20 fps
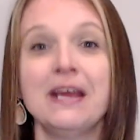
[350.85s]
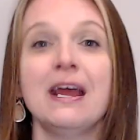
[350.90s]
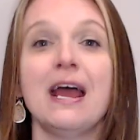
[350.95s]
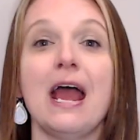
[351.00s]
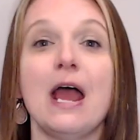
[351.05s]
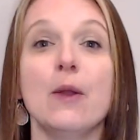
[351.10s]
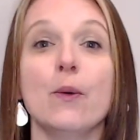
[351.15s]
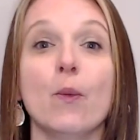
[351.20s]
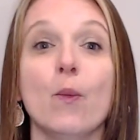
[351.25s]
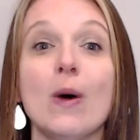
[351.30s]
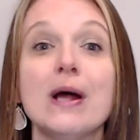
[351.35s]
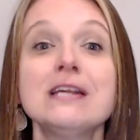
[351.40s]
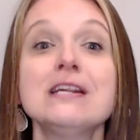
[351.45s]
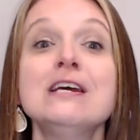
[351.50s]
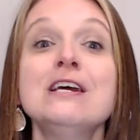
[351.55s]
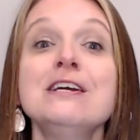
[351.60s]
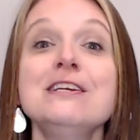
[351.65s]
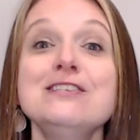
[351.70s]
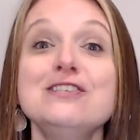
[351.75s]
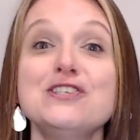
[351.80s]
And 1,
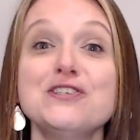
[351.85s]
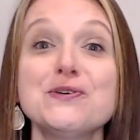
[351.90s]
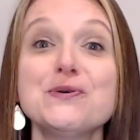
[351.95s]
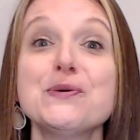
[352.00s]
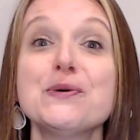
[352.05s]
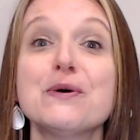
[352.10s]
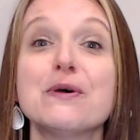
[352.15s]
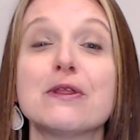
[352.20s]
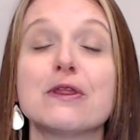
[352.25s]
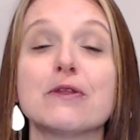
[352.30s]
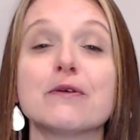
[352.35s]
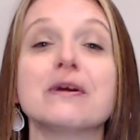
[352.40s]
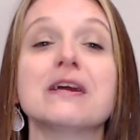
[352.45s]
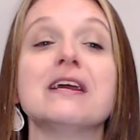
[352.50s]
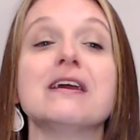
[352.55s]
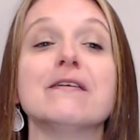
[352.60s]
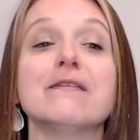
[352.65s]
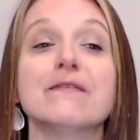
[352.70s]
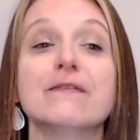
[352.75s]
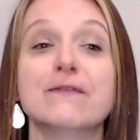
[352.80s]
2,
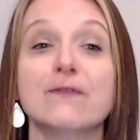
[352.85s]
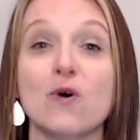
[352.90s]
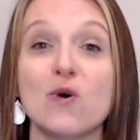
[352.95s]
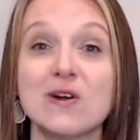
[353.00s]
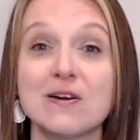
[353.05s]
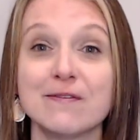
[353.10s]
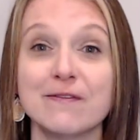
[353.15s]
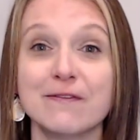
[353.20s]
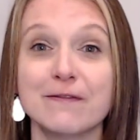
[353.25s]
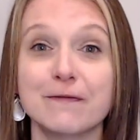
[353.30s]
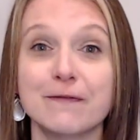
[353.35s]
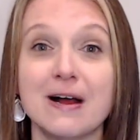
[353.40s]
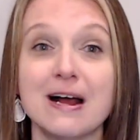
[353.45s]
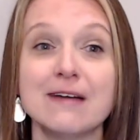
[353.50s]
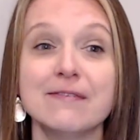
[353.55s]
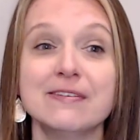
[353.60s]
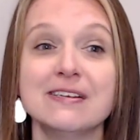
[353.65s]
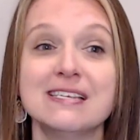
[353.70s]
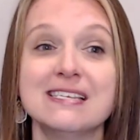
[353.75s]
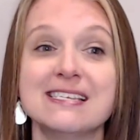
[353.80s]
3, 4,
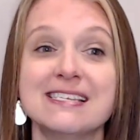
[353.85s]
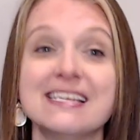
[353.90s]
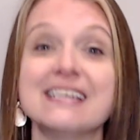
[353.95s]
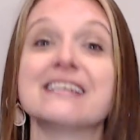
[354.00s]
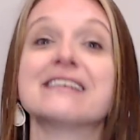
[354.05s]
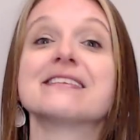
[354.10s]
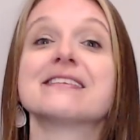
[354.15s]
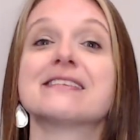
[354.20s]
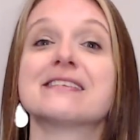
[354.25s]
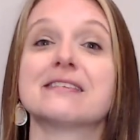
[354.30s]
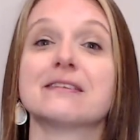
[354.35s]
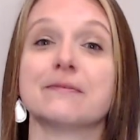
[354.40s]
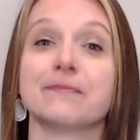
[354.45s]
5, 6.